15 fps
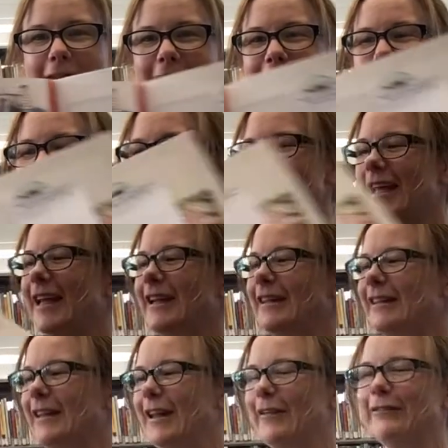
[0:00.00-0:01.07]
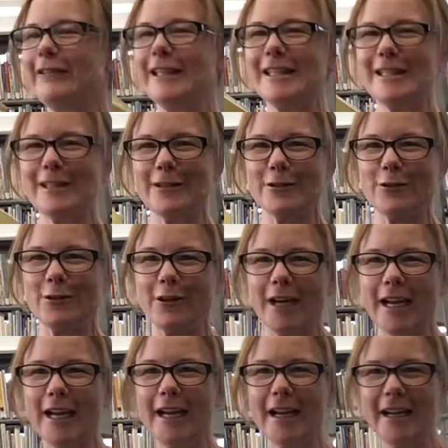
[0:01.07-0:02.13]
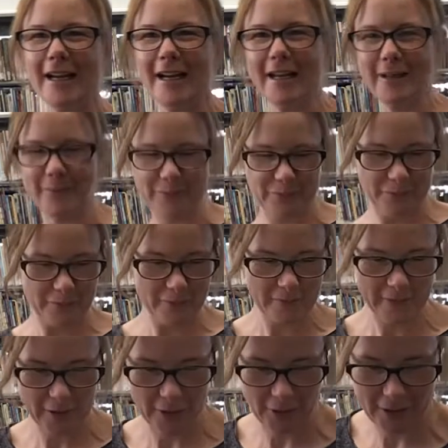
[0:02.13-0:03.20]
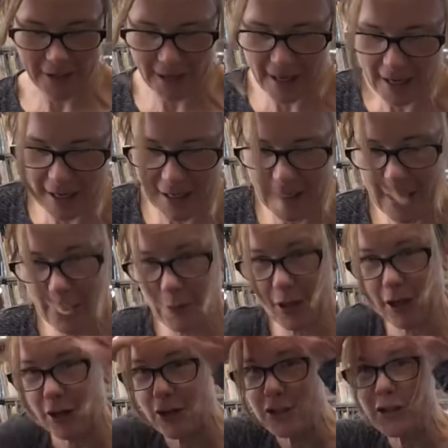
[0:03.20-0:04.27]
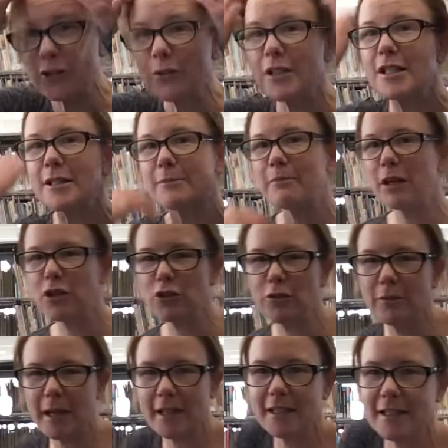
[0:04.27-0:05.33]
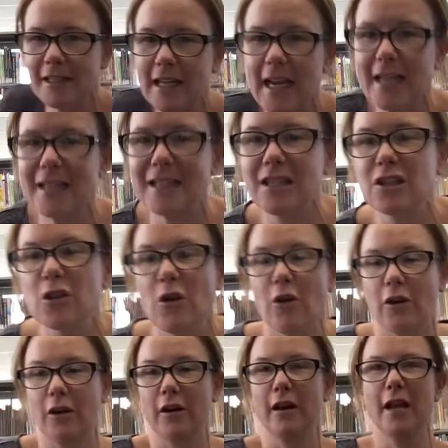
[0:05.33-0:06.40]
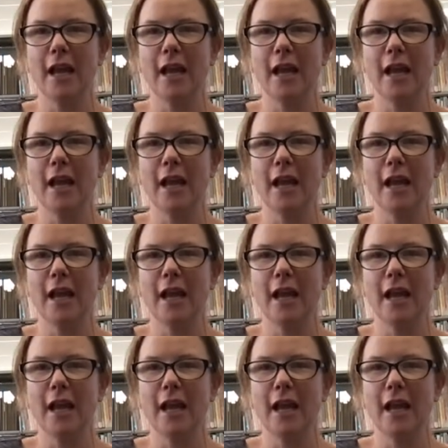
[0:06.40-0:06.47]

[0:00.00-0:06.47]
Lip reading: Isn't that a lovely story? Okay, now we're going to do a special Mother's Day song.